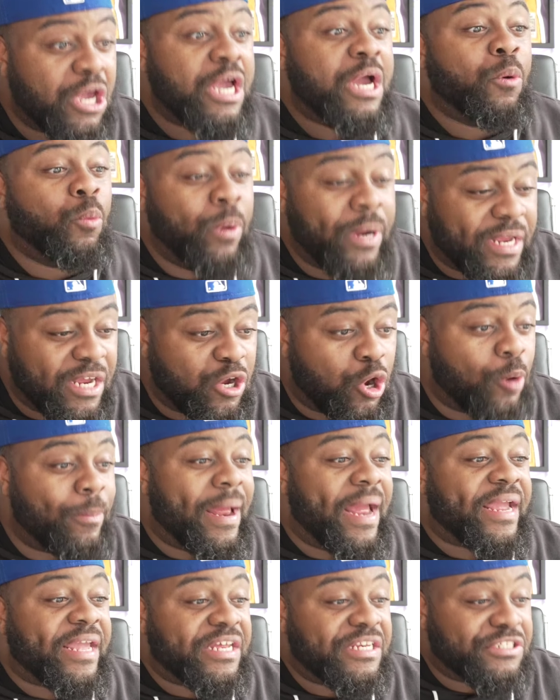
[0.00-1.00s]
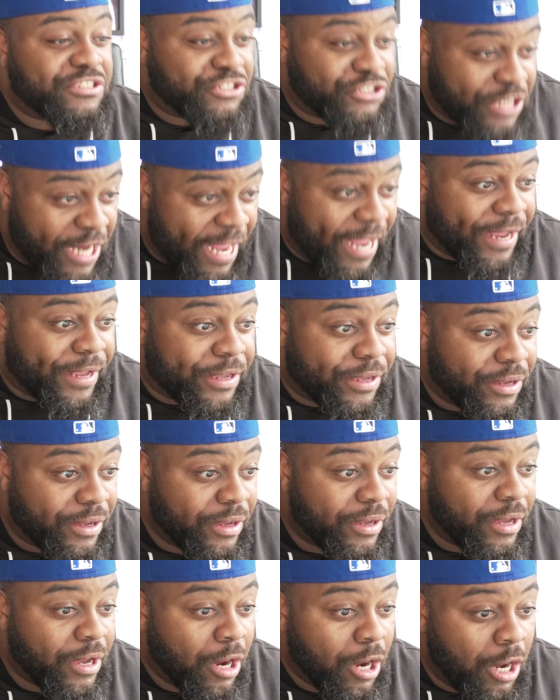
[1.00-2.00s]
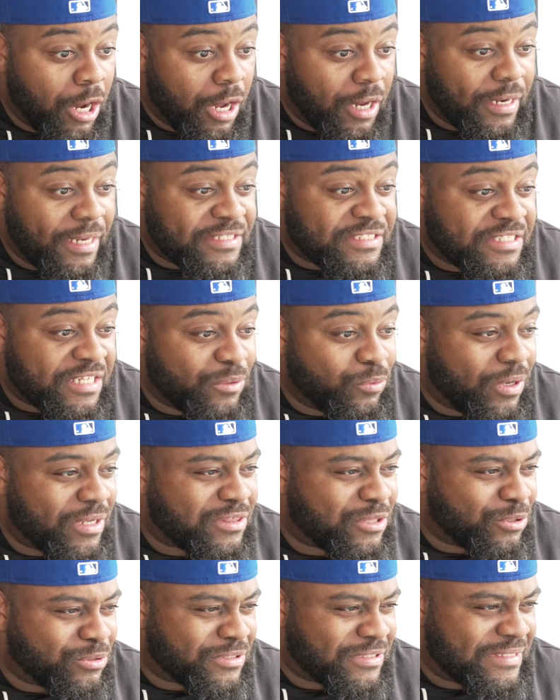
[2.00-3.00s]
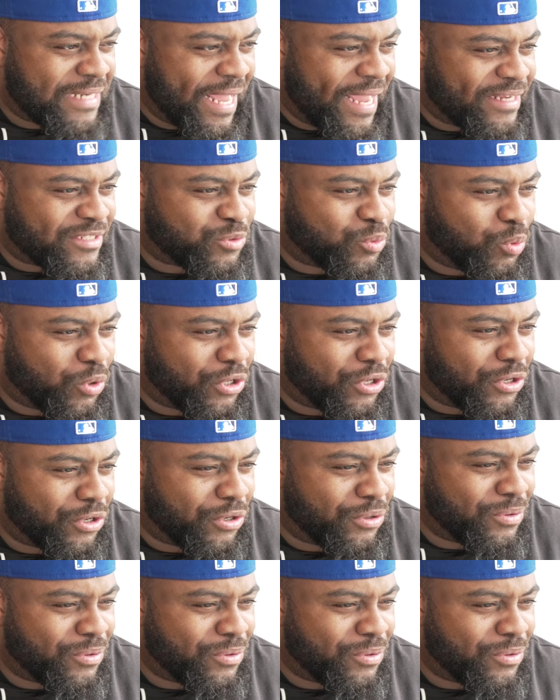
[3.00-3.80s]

We can go back and check uh, let's see what those stats were.